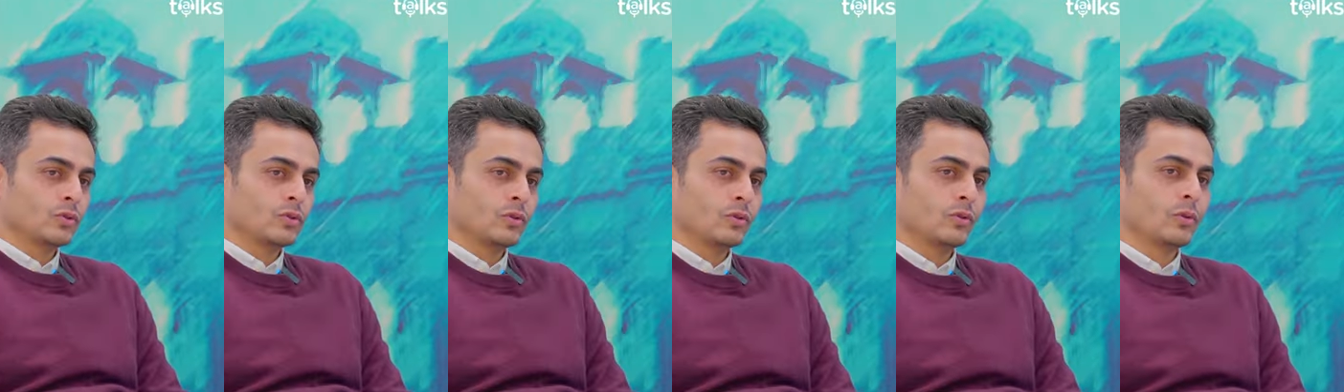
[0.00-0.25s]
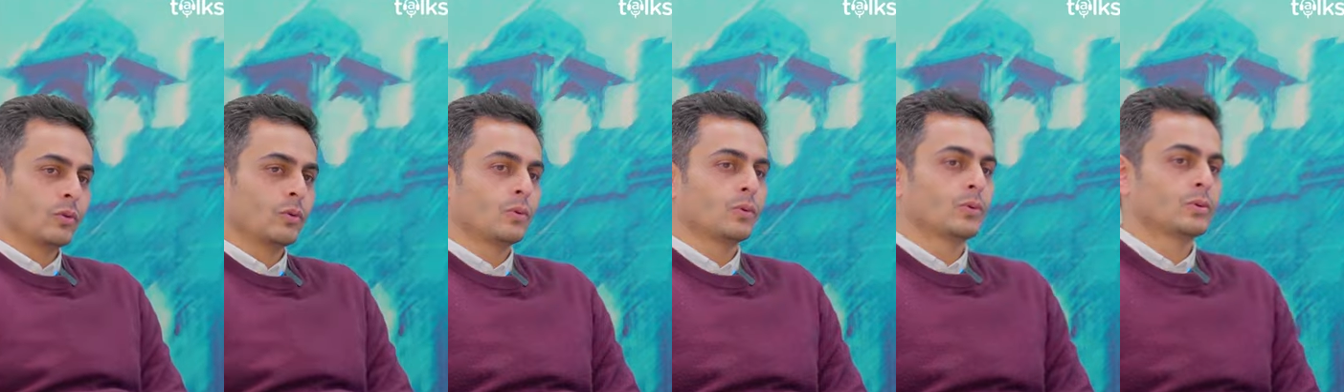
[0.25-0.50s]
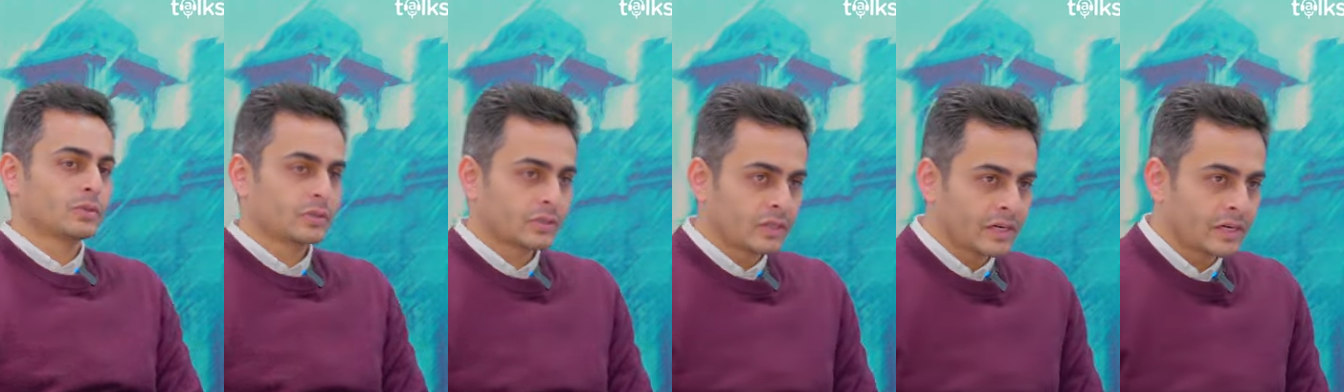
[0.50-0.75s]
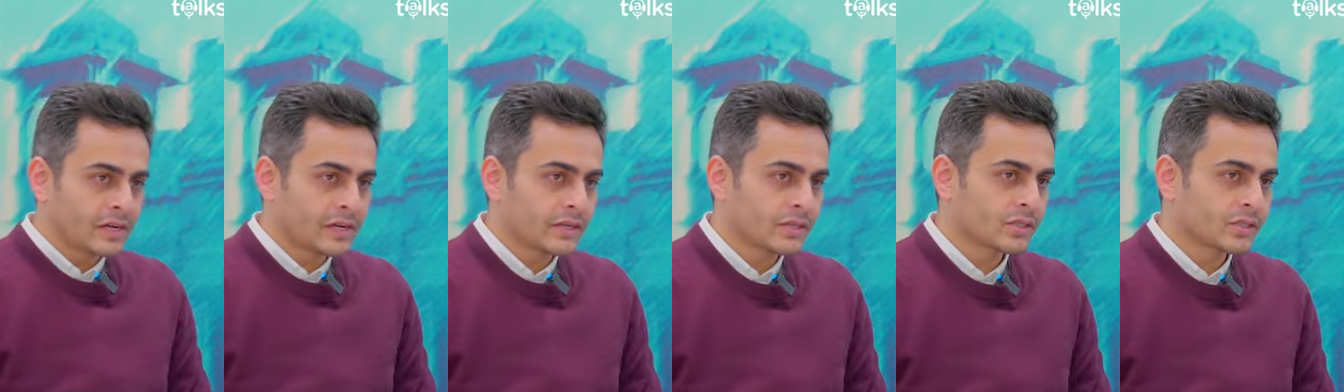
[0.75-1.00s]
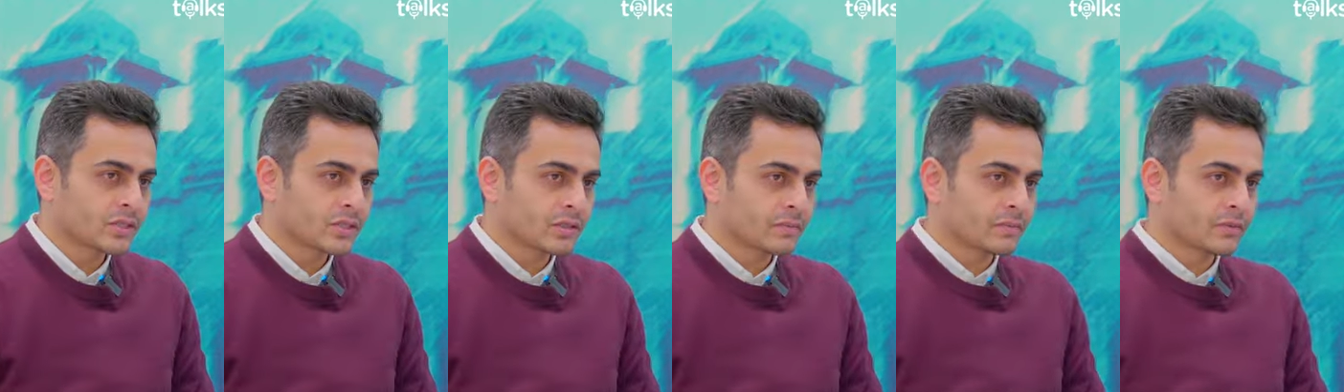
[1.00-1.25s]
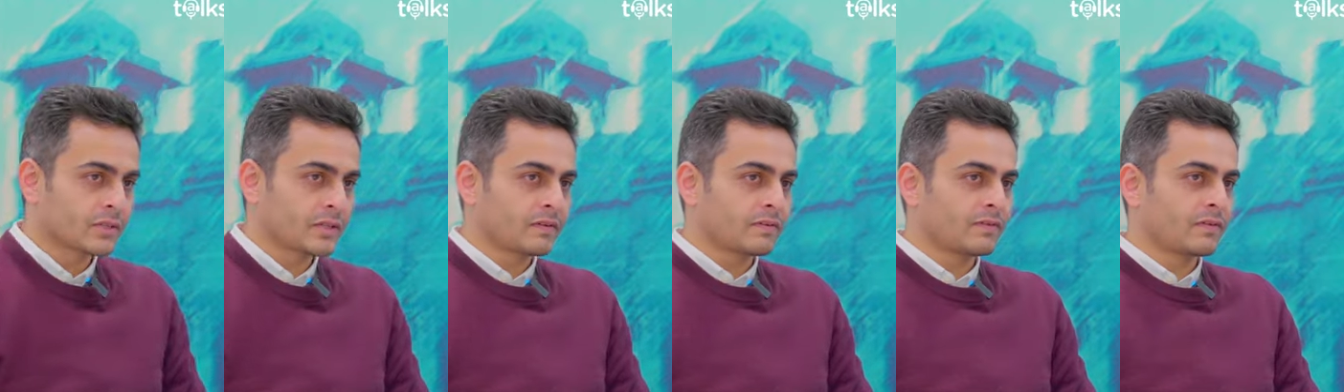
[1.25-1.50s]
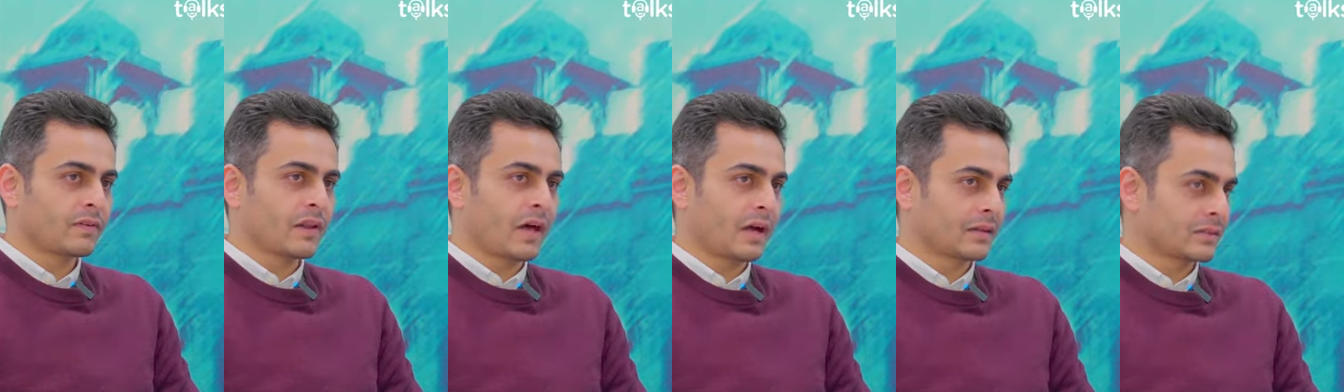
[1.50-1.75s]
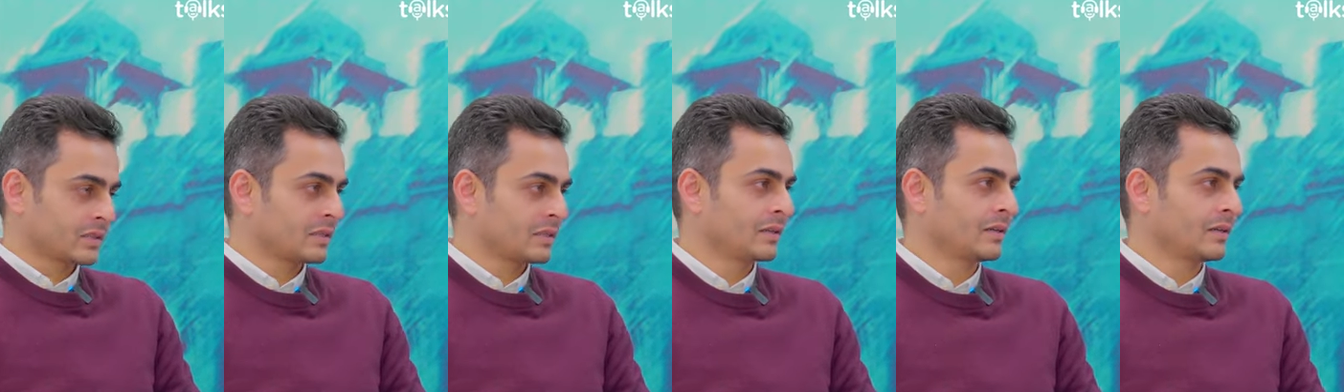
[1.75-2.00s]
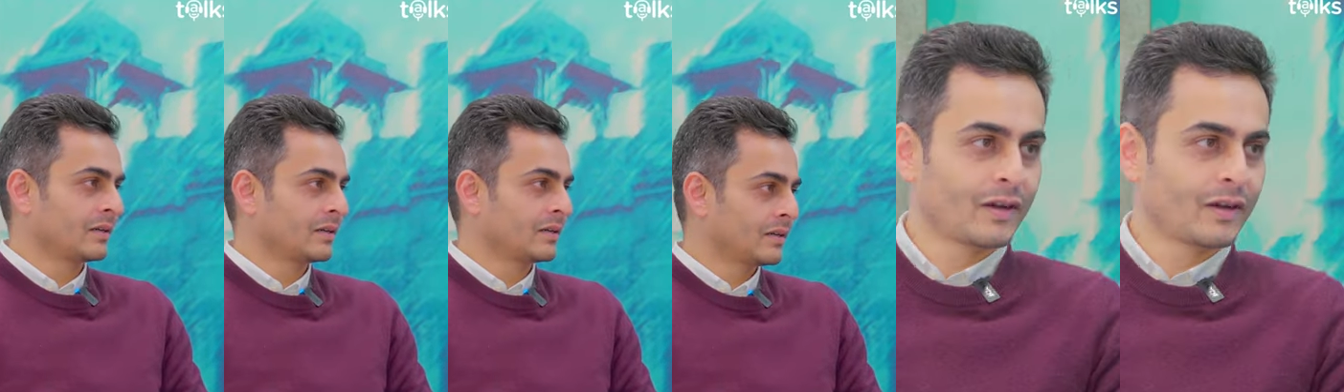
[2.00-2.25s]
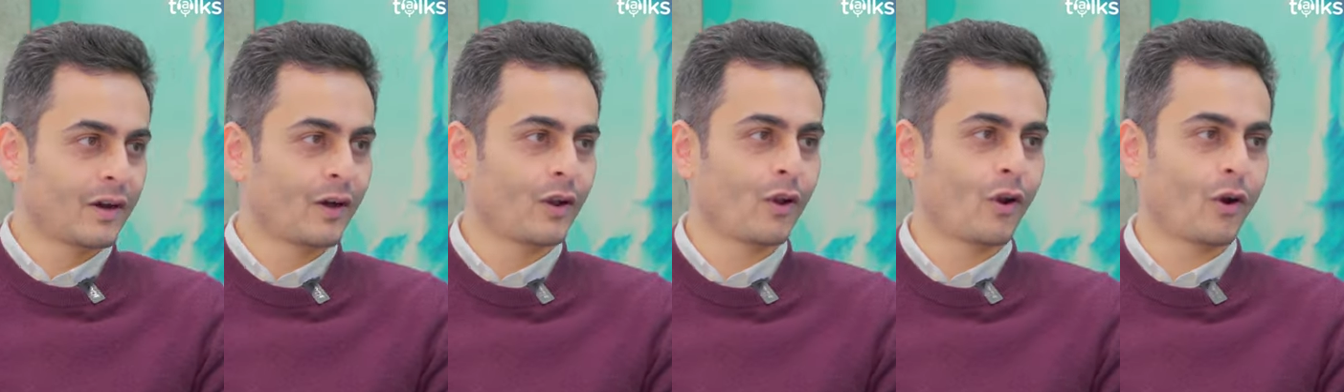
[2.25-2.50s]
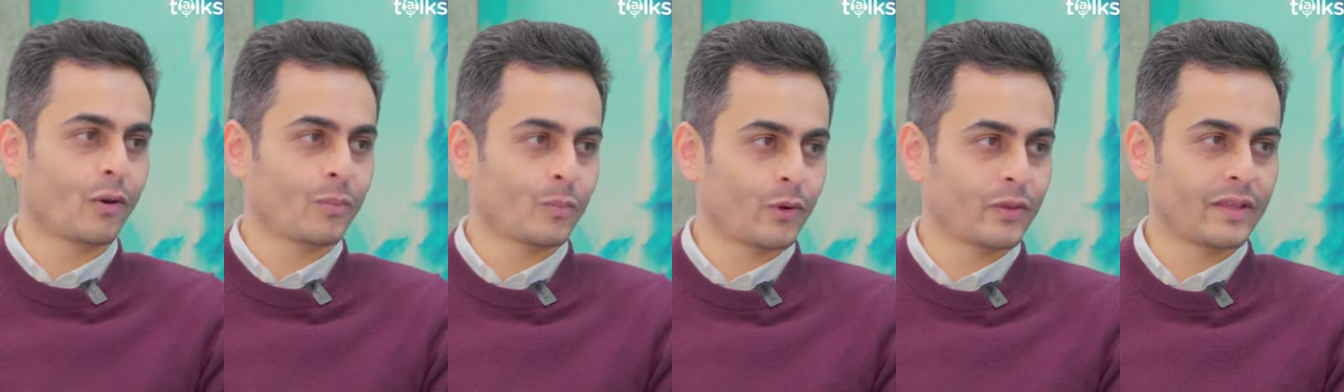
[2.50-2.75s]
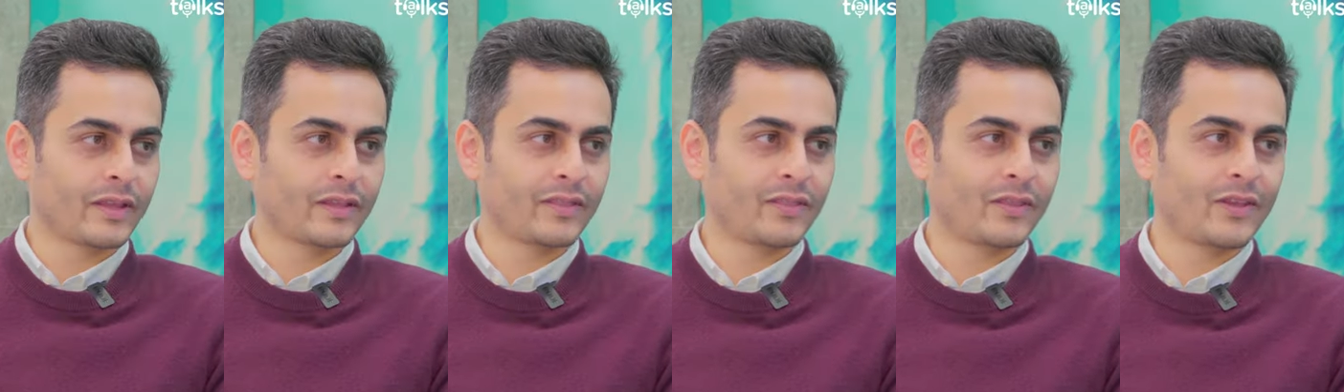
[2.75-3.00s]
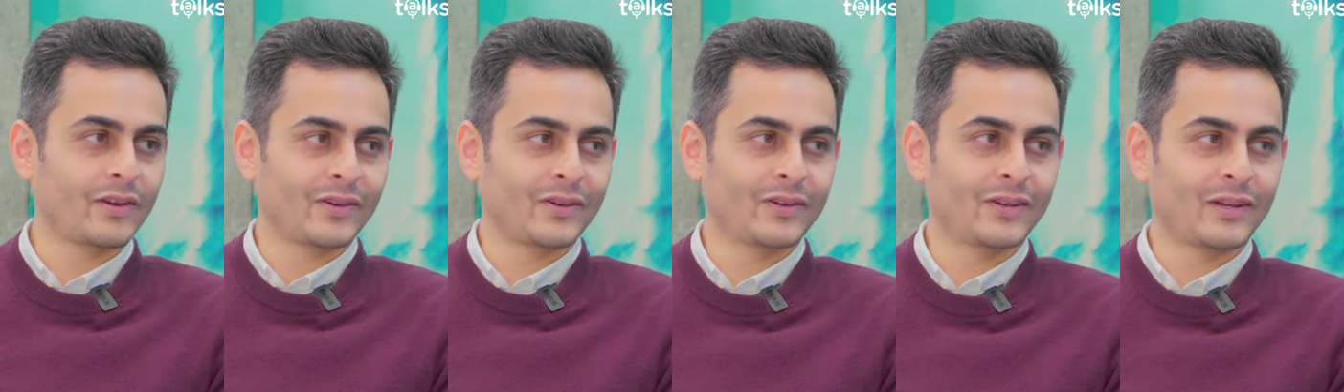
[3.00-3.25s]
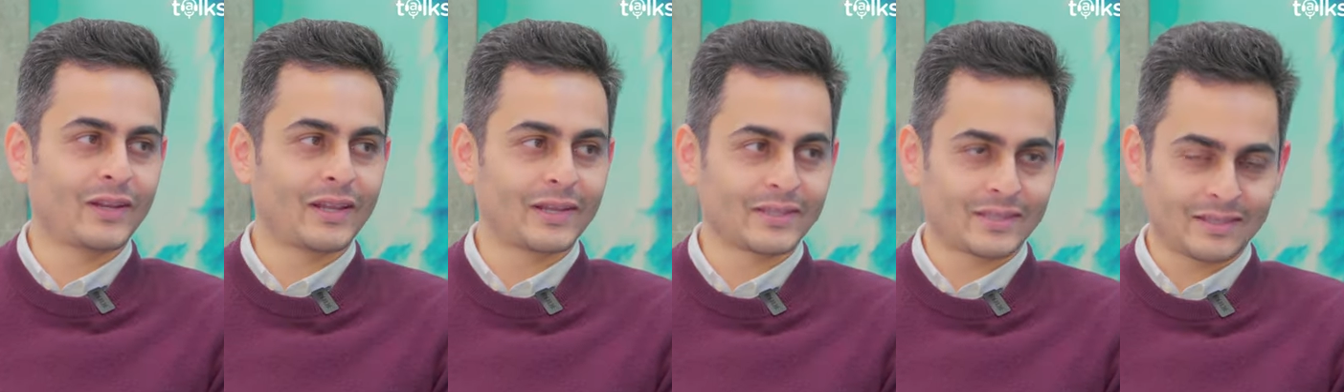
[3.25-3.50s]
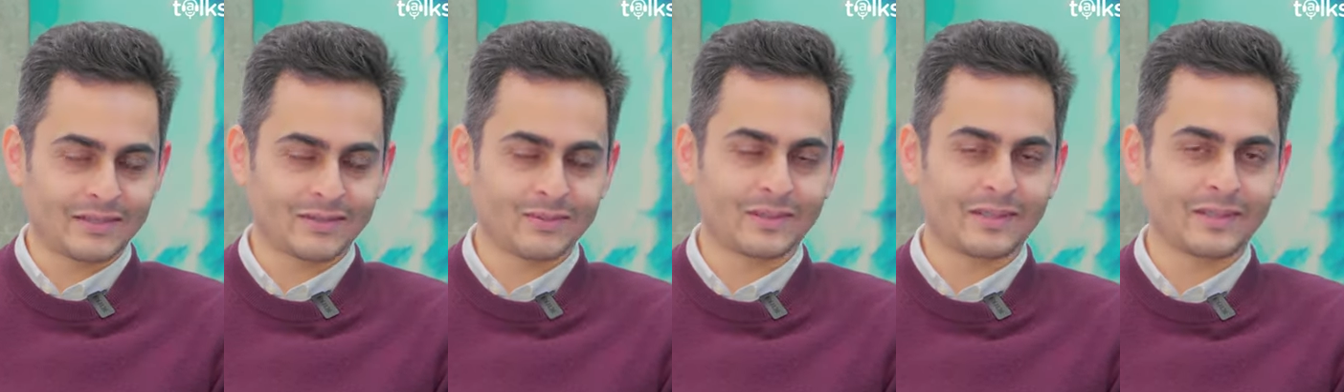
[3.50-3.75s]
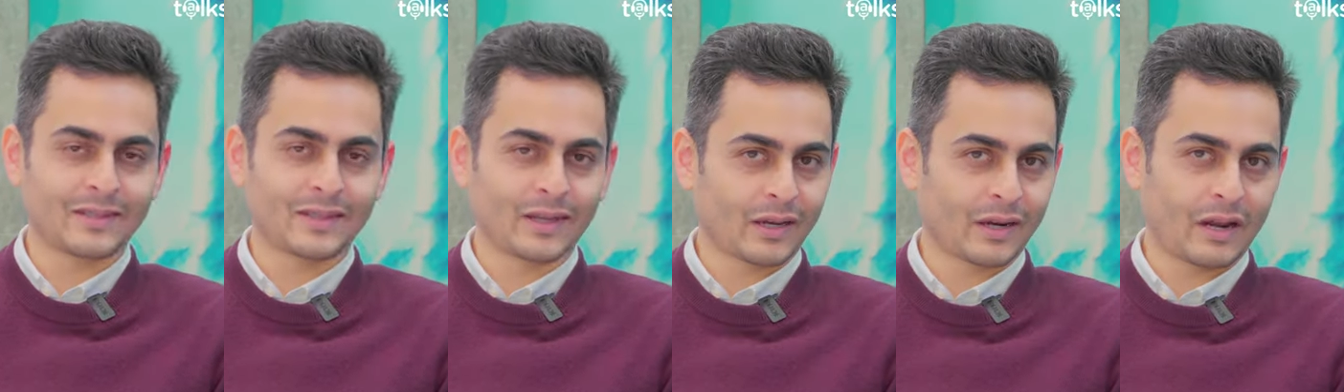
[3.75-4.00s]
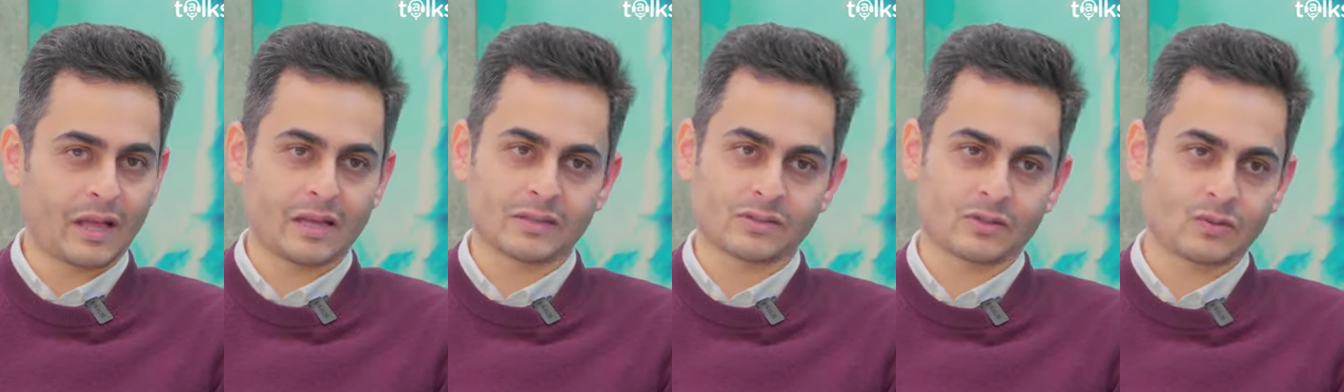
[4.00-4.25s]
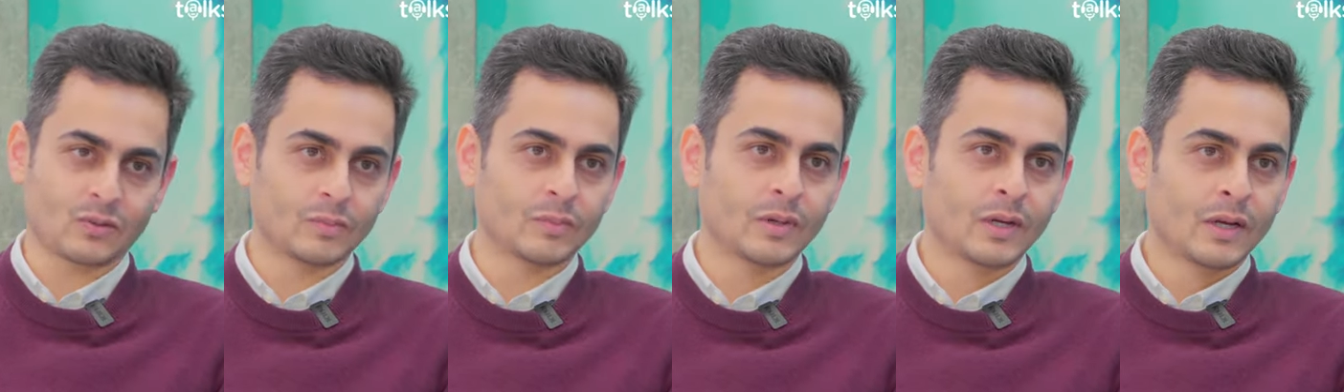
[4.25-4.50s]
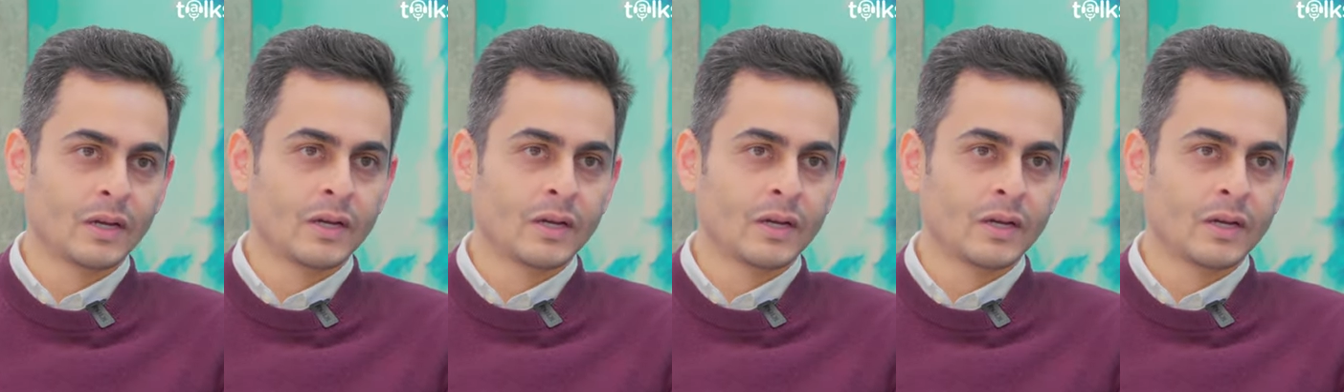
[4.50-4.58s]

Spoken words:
Those relationships have lasted a lot more than the lessons within the classroom.